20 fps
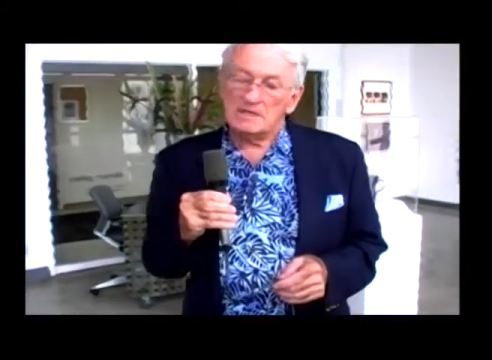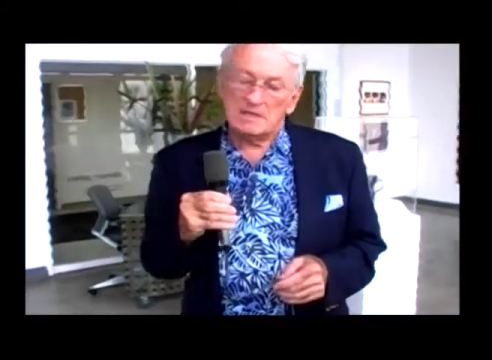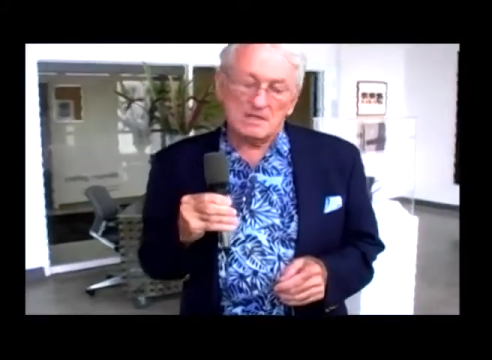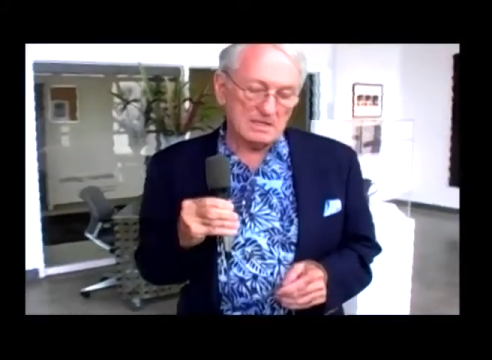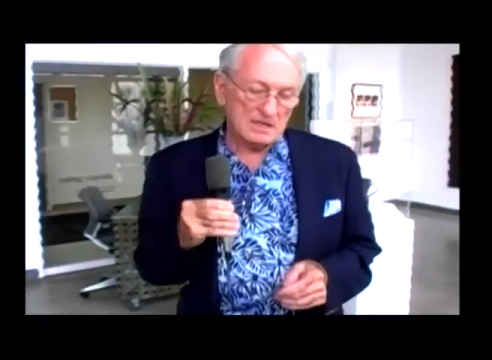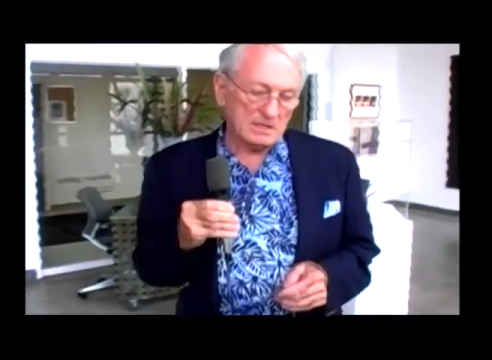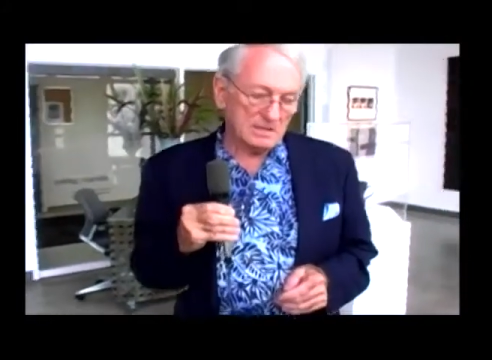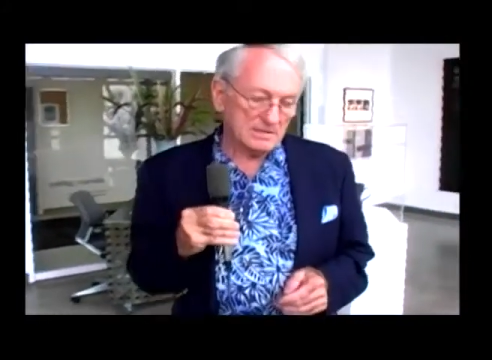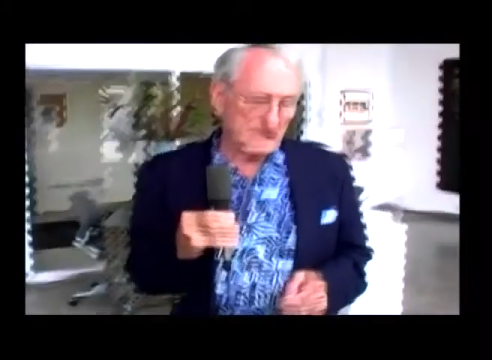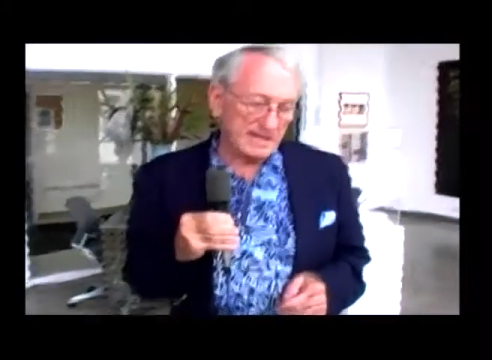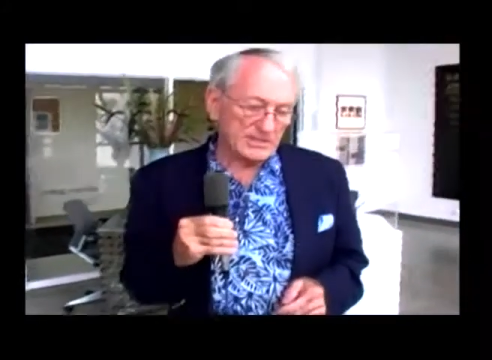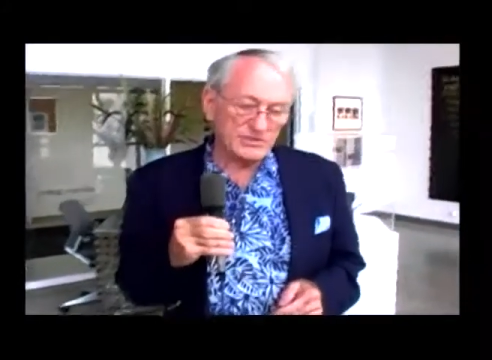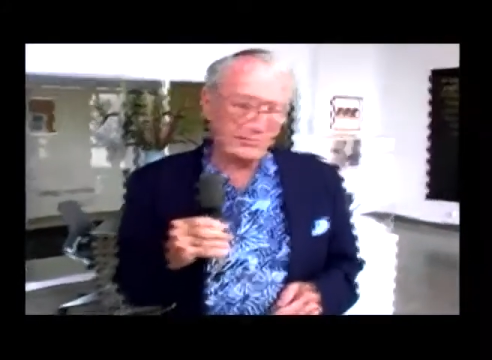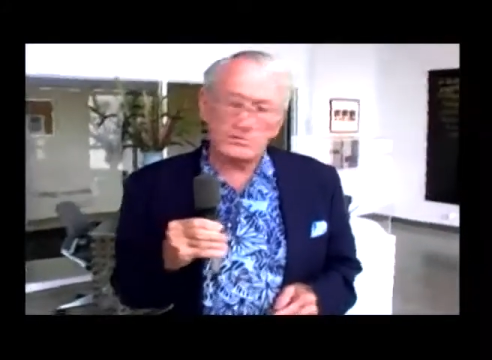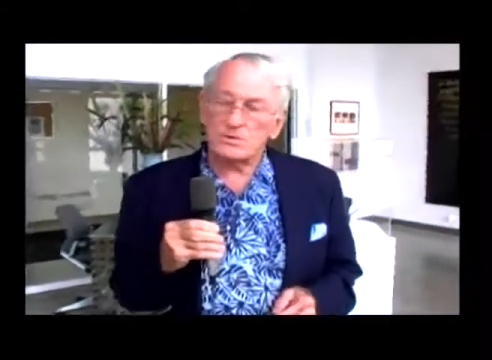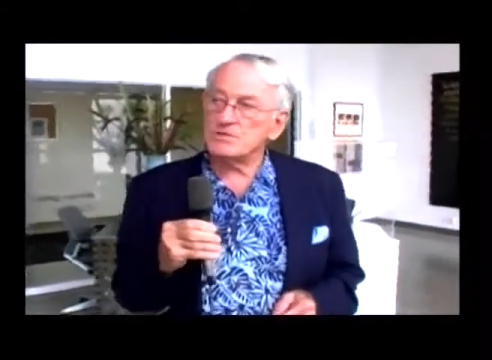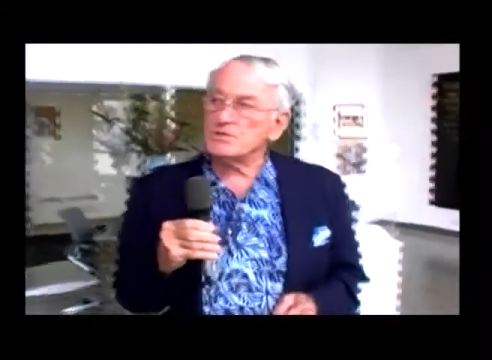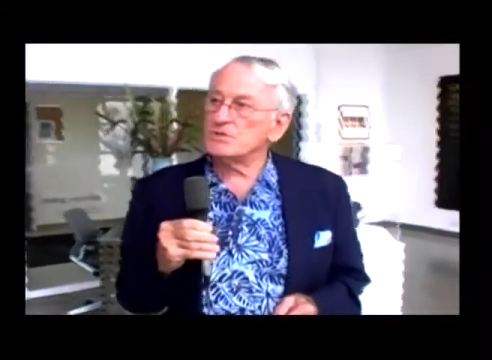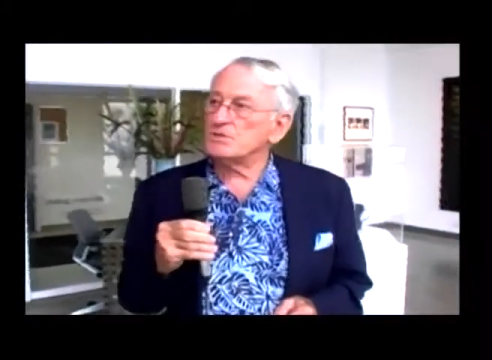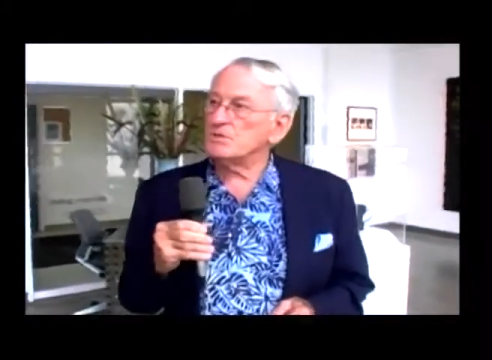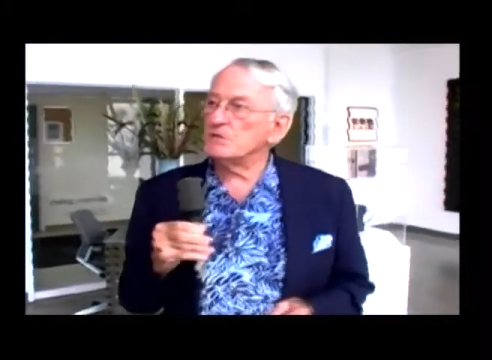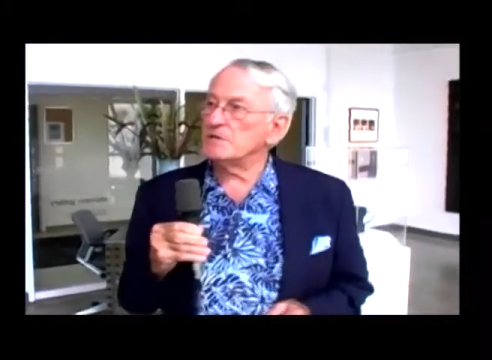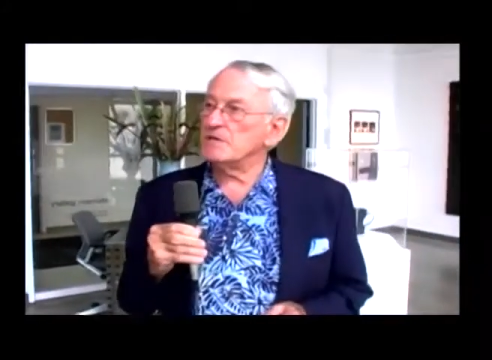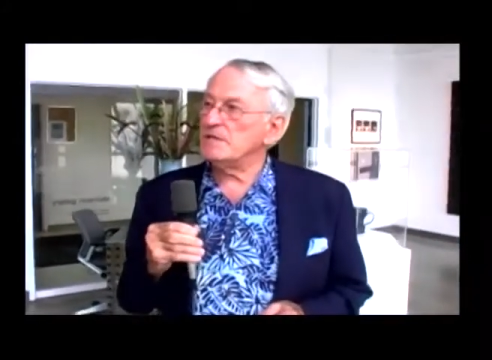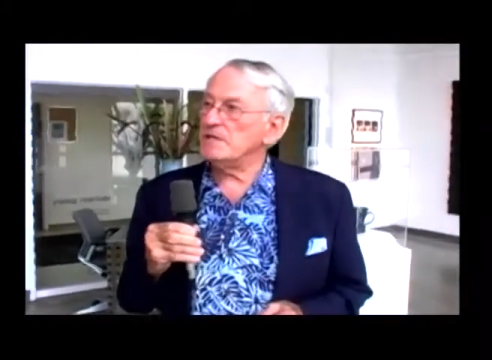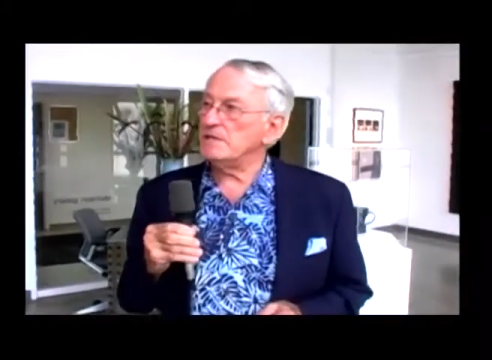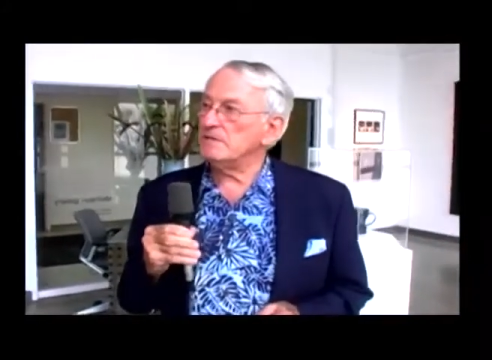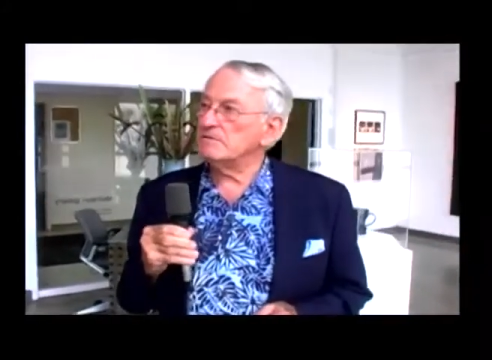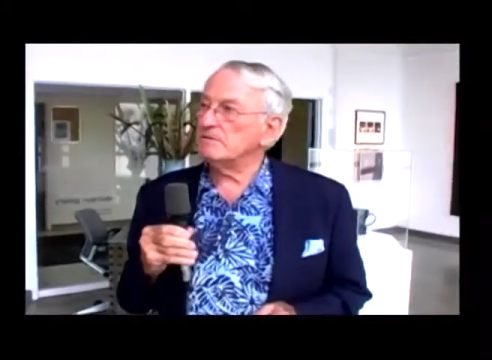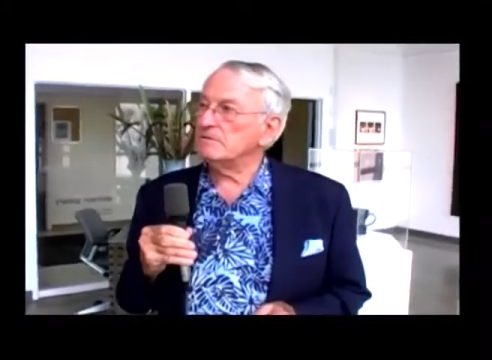Like Georgia
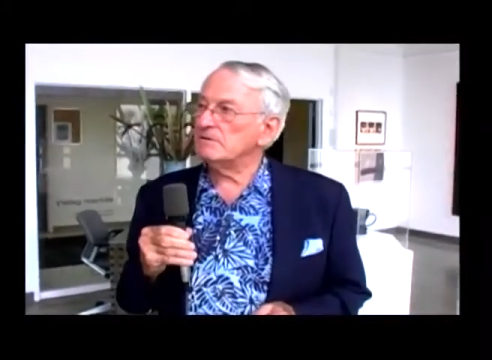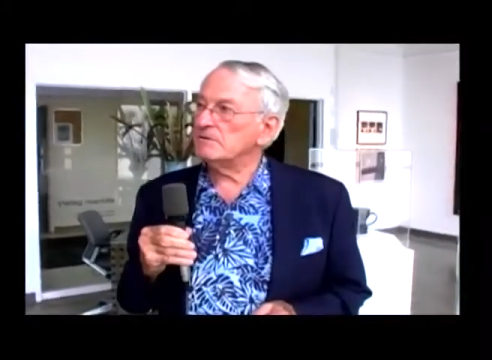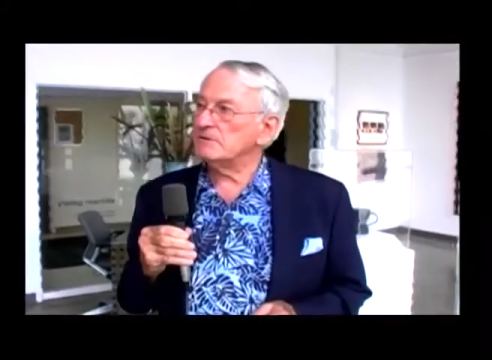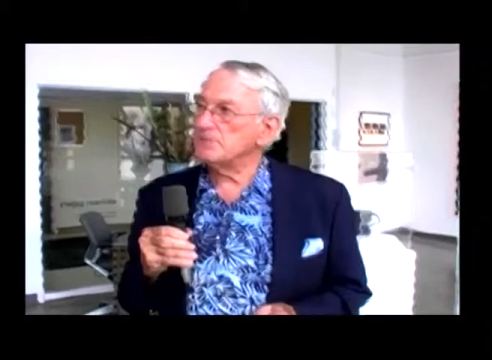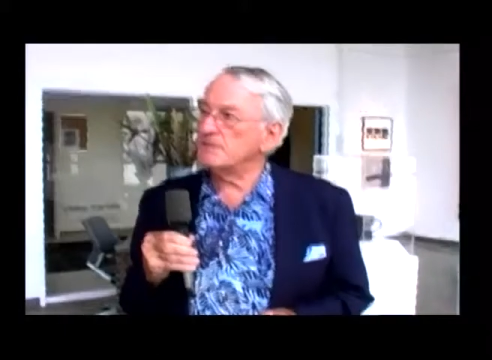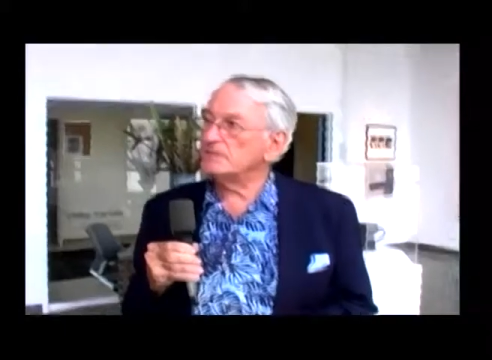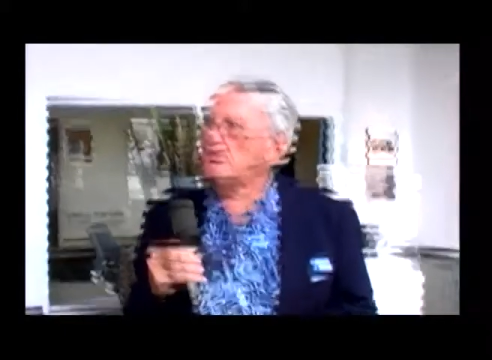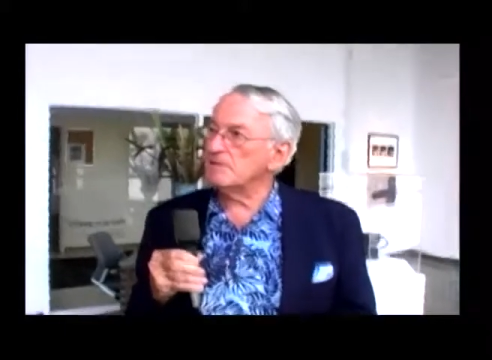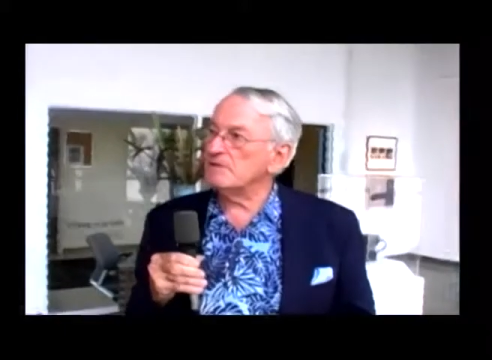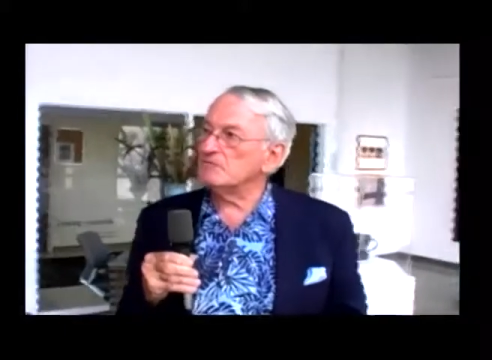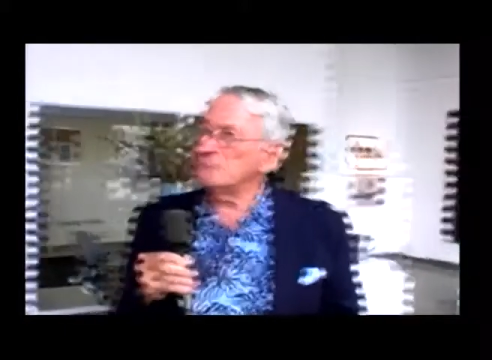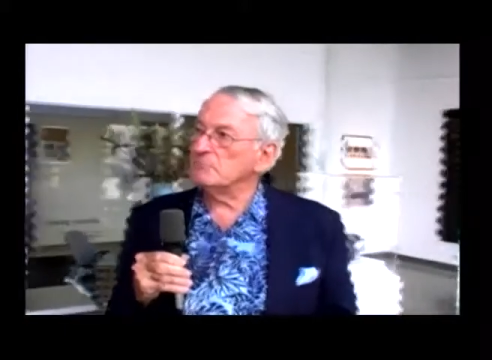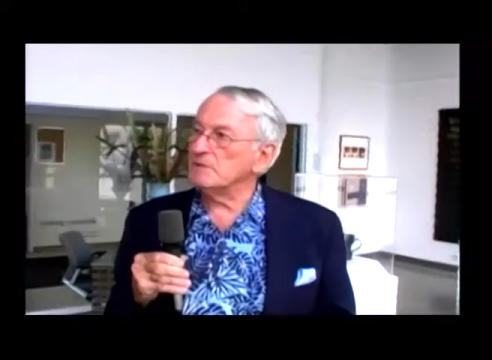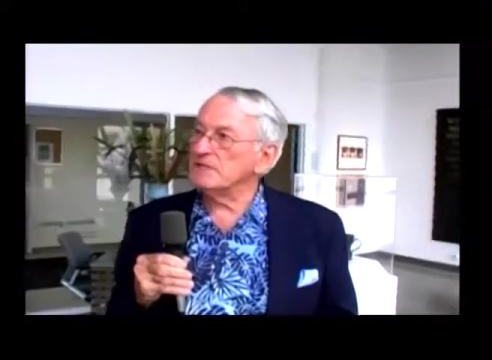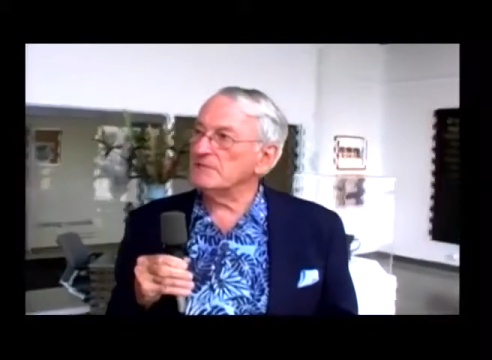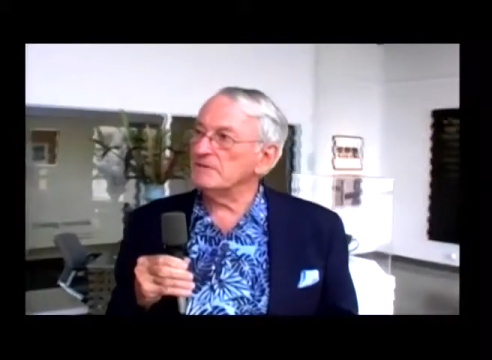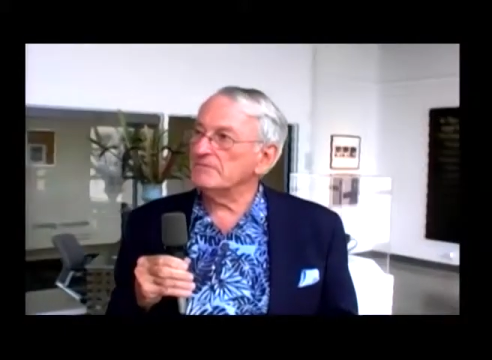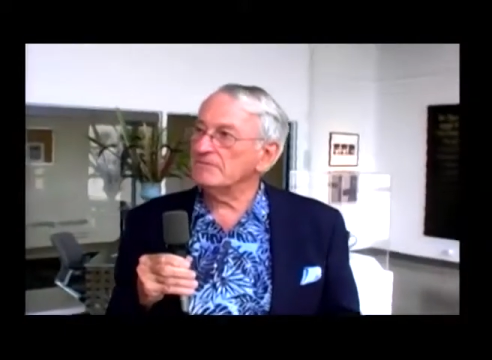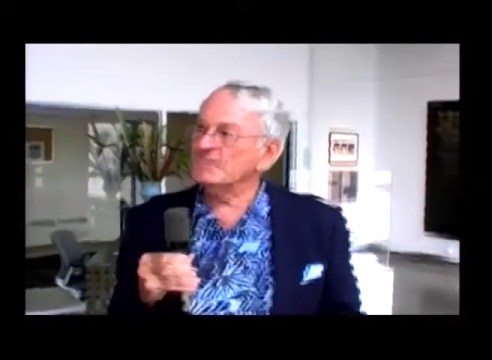O'Keeffe, she loved men.